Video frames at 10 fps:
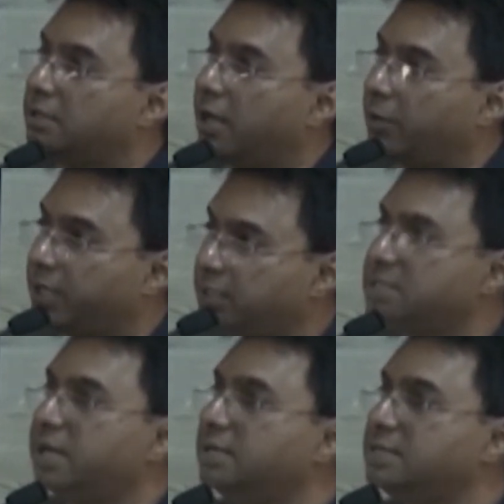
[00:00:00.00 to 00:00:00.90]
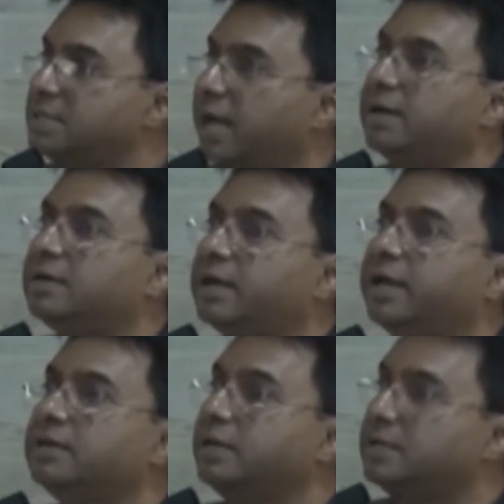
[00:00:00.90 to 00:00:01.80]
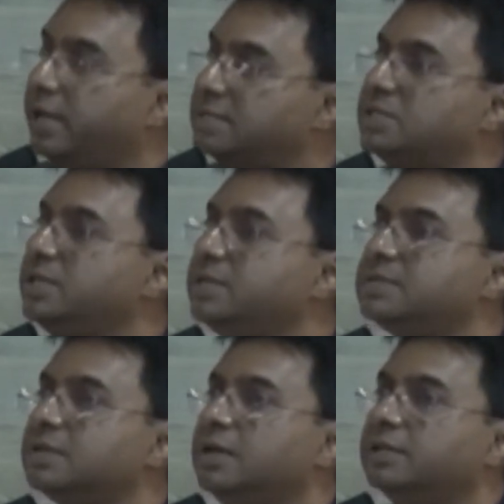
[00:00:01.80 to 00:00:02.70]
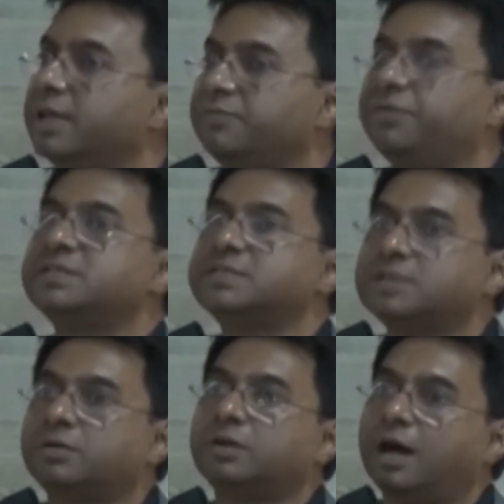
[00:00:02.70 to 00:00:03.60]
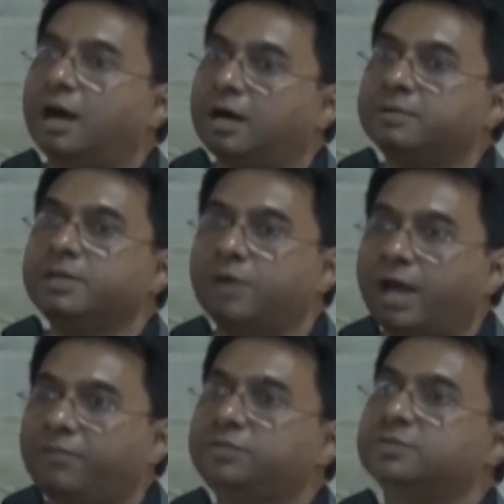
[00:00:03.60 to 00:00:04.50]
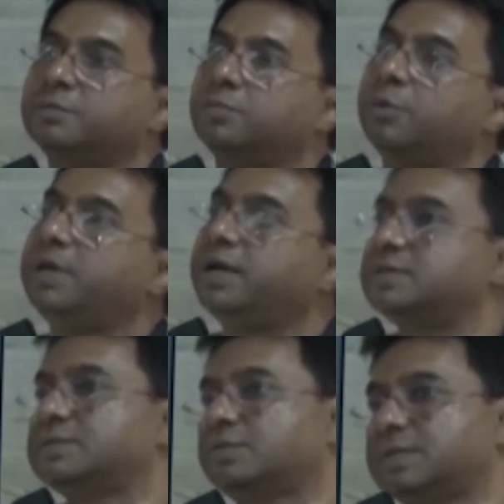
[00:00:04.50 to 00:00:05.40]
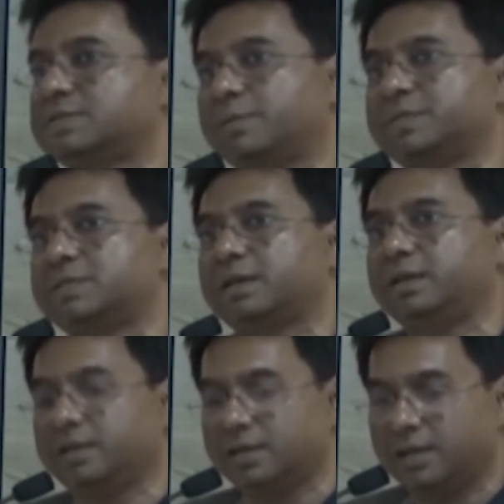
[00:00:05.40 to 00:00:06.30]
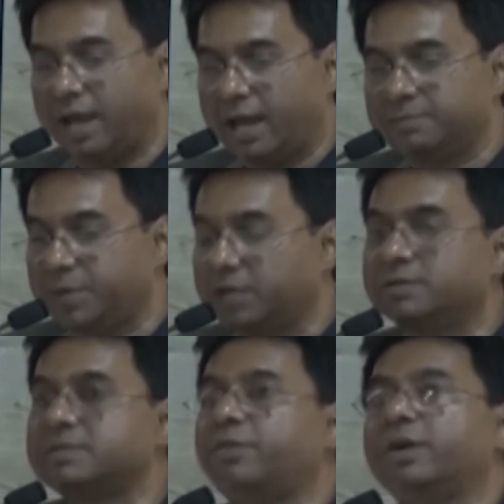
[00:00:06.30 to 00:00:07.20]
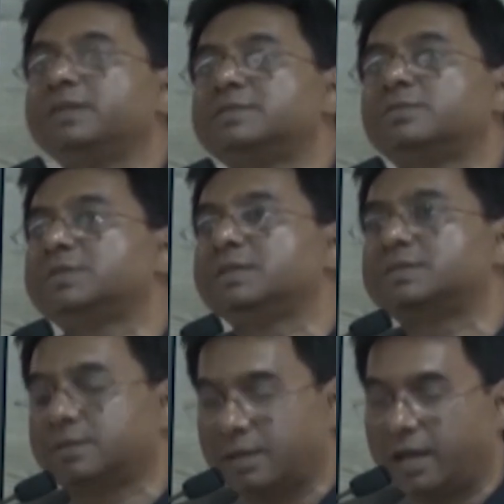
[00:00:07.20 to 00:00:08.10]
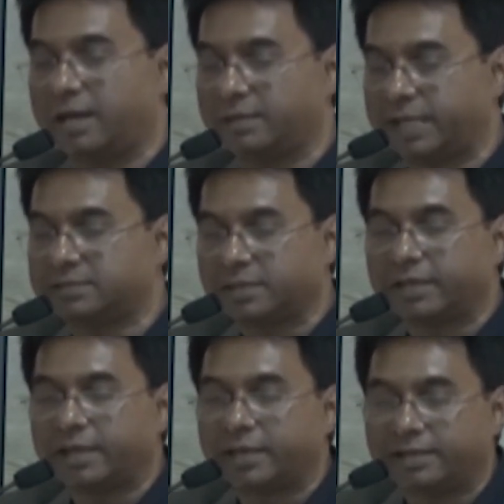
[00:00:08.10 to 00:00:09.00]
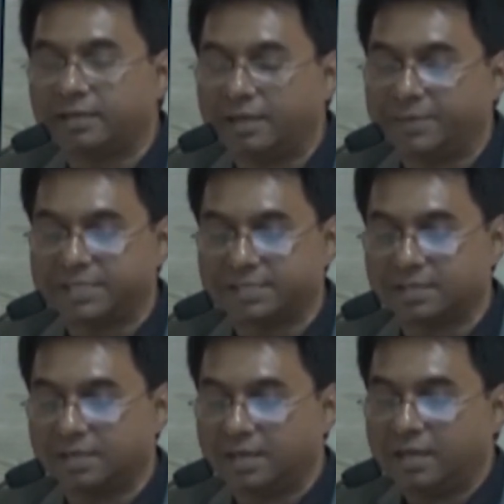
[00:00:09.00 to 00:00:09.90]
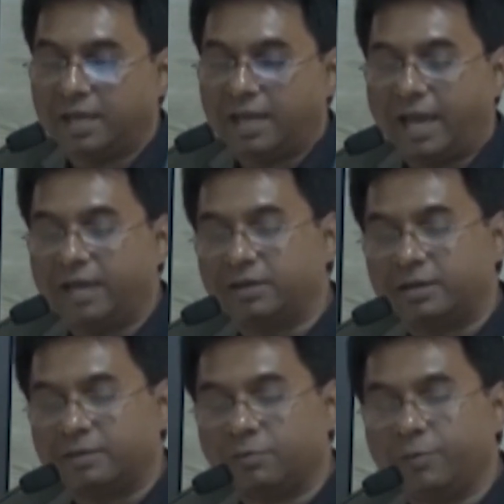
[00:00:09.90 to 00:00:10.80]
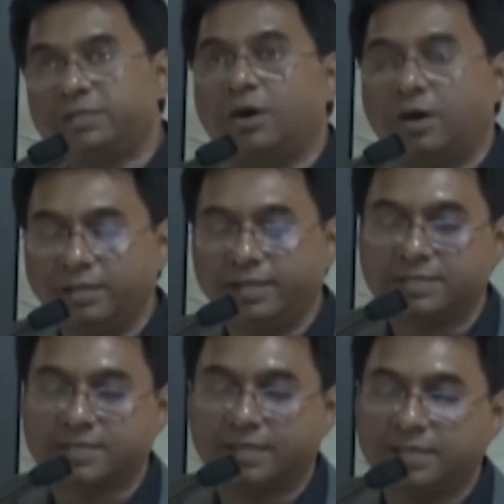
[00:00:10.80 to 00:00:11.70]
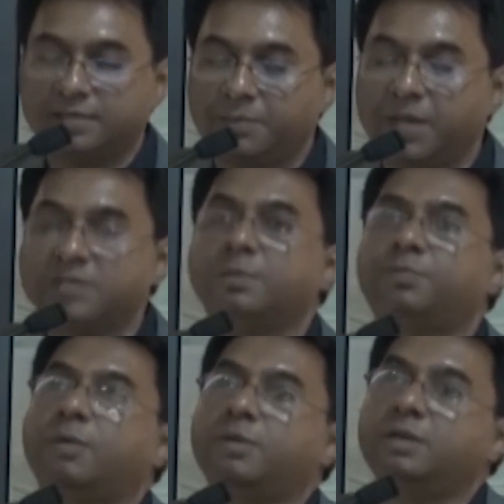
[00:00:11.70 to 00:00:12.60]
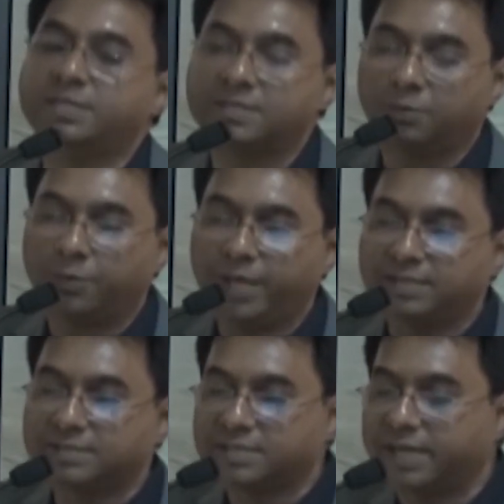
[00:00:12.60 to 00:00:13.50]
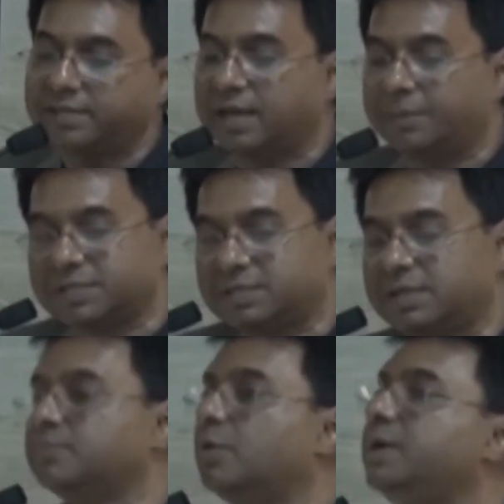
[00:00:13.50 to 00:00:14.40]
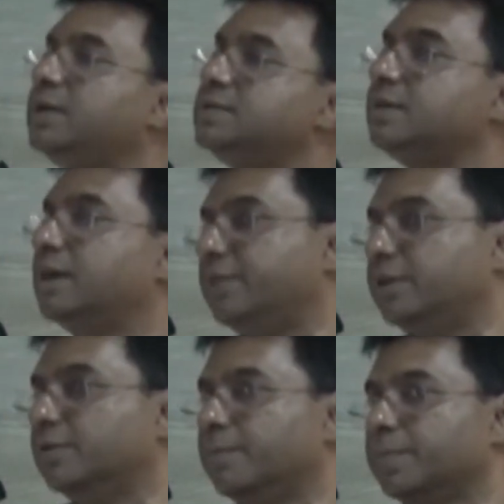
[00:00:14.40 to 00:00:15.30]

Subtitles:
another challenge is added, like in the SDGs, the emphasis is on how you have to mobilize resources domestically because the foreign source is getting limited. And with all this, I think the major problem is the weak state capacity in mobilizing revenue.